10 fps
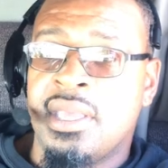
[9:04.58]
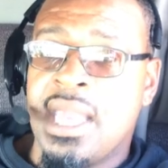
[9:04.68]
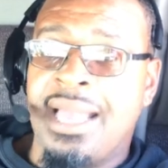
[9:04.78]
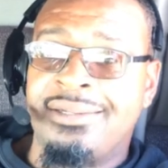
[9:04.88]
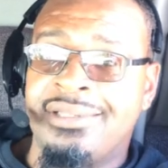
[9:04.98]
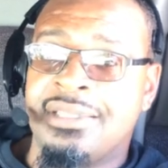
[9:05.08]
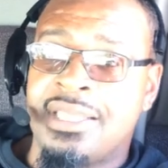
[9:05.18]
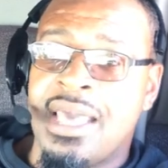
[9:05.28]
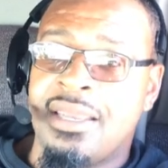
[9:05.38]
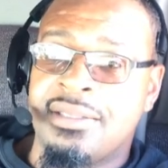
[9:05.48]
And I just
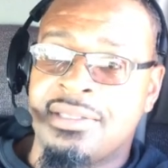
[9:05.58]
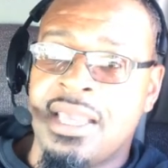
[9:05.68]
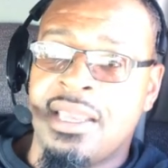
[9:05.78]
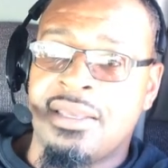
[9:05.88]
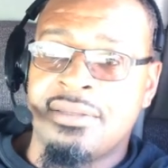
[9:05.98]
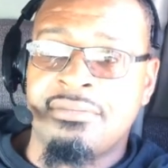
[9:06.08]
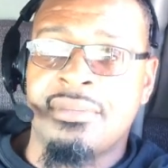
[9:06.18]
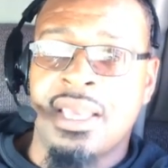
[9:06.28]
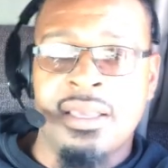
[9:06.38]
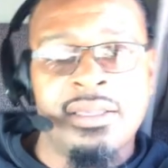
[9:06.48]
now decided
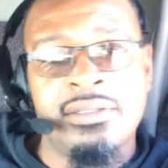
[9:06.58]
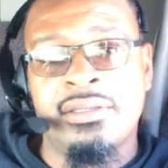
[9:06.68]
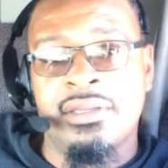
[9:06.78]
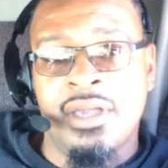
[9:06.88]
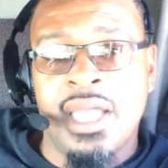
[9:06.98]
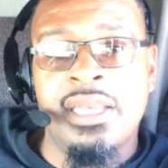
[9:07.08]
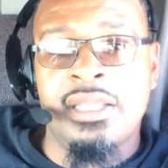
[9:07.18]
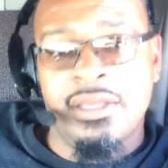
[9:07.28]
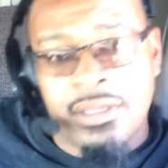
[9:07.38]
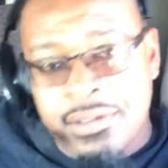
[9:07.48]
that I
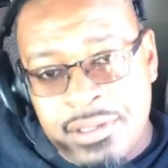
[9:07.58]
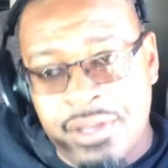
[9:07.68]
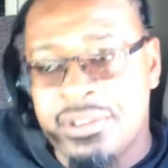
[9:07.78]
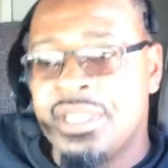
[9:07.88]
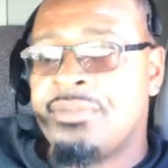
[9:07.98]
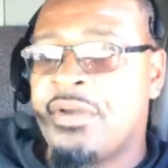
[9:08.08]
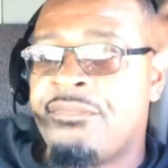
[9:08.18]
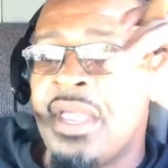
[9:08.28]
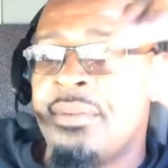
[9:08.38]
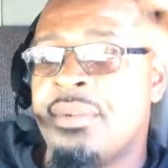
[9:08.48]
need to go see my
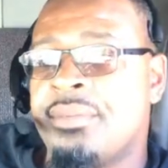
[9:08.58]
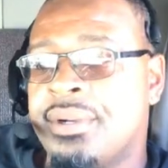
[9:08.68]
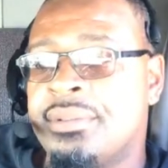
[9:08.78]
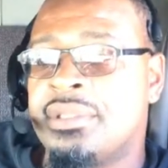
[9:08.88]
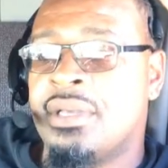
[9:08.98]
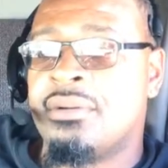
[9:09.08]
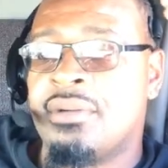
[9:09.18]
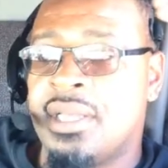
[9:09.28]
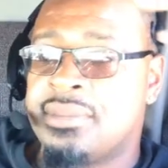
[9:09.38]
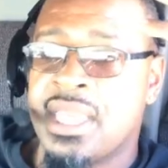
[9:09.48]
family members. So
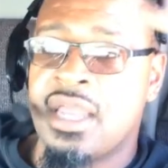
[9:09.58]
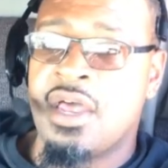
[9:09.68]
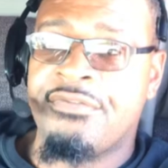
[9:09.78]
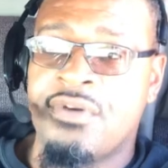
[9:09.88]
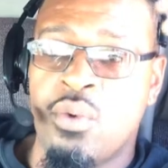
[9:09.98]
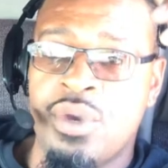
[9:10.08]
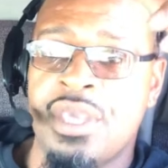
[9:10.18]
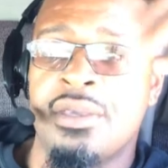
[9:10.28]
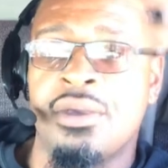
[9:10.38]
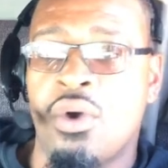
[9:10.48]
I'm taking off for a
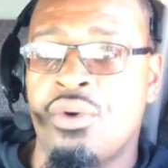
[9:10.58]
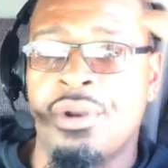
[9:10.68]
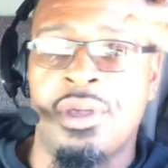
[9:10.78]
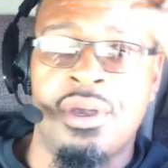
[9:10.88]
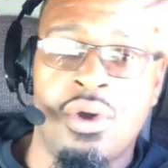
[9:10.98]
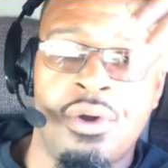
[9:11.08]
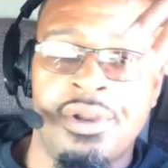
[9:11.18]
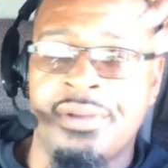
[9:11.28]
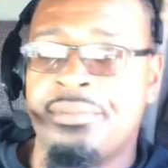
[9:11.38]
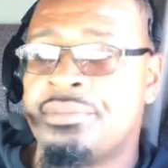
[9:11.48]
week, going
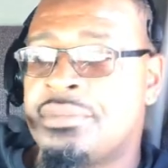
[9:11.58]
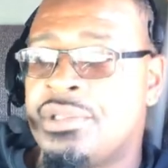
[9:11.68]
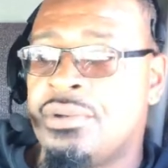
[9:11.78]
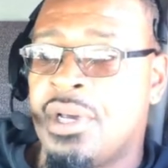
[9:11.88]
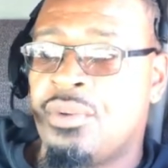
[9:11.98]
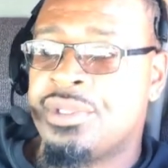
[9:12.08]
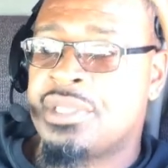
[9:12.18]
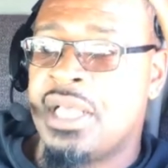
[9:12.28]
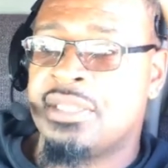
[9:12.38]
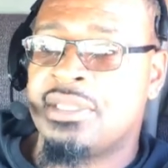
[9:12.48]
up to
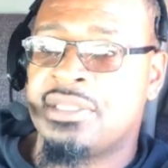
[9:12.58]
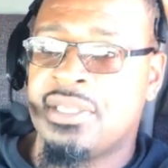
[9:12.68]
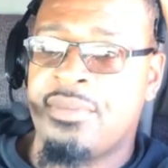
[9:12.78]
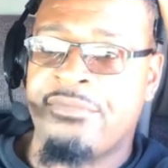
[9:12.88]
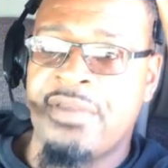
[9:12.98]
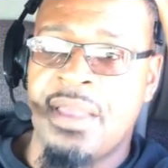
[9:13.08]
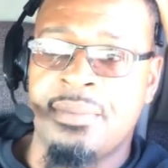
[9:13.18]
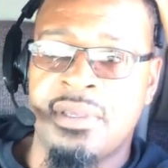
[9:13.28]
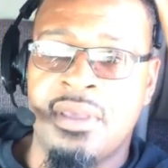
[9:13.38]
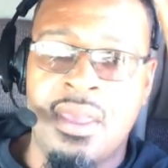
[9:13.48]
Wisconsin and see my
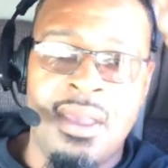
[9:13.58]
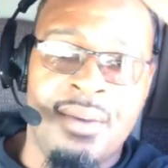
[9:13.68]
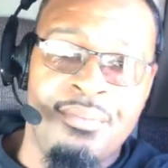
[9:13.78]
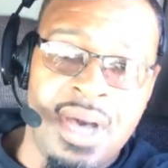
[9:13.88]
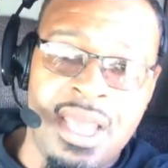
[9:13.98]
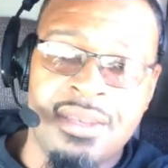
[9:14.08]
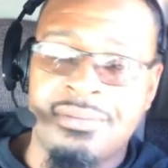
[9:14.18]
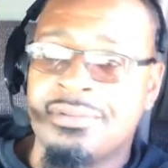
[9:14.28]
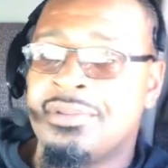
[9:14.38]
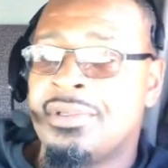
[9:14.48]
family. But
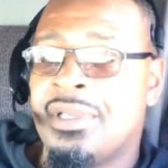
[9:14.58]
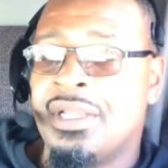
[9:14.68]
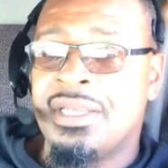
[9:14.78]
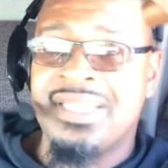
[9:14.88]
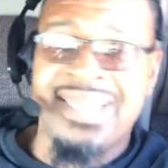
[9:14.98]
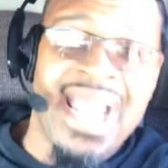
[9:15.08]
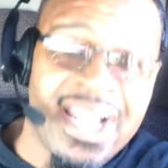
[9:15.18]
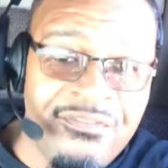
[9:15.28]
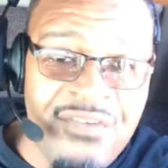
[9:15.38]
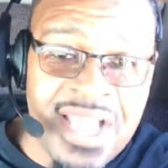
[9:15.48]

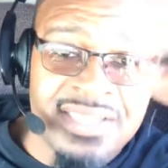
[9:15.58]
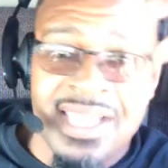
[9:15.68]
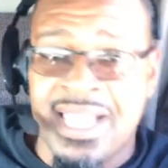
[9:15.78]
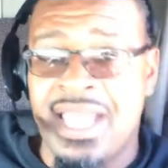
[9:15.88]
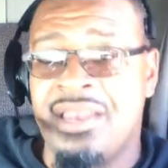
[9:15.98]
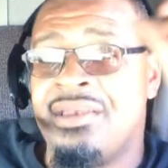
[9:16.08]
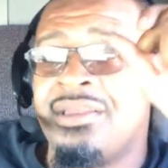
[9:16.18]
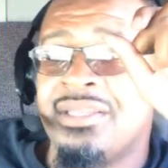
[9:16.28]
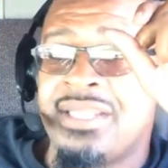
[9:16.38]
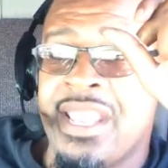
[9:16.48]
sacrifice I gotta
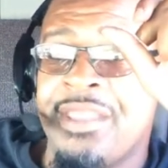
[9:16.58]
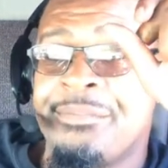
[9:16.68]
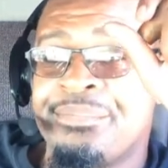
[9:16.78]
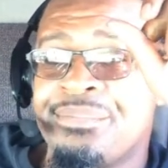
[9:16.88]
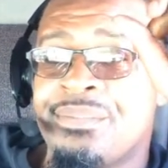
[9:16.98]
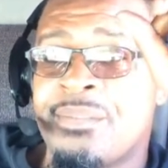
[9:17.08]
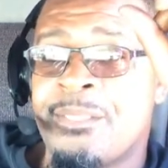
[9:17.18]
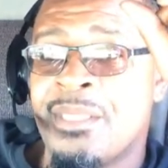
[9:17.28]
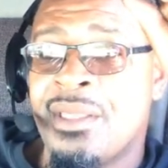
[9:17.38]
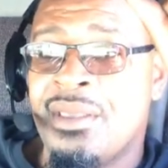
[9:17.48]
take.
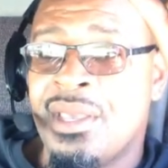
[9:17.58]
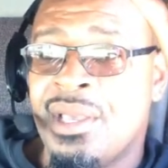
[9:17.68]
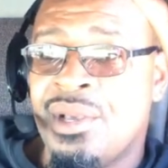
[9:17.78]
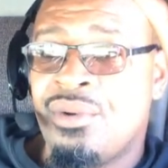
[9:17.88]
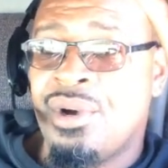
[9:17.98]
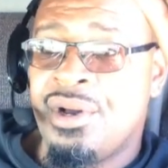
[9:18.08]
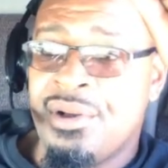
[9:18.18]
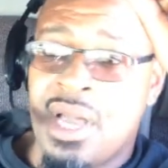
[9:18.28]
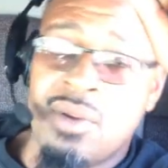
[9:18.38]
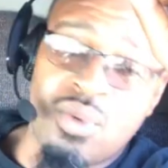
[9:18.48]
Well,
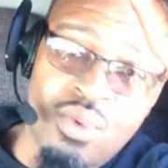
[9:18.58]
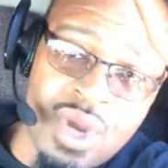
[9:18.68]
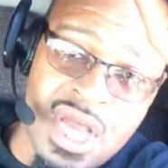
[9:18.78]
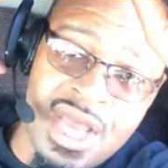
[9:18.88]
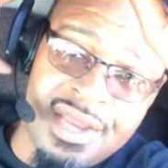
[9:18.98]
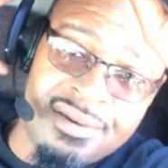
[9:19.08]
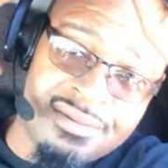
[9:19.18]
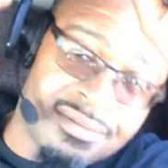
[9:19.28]
I'm gonna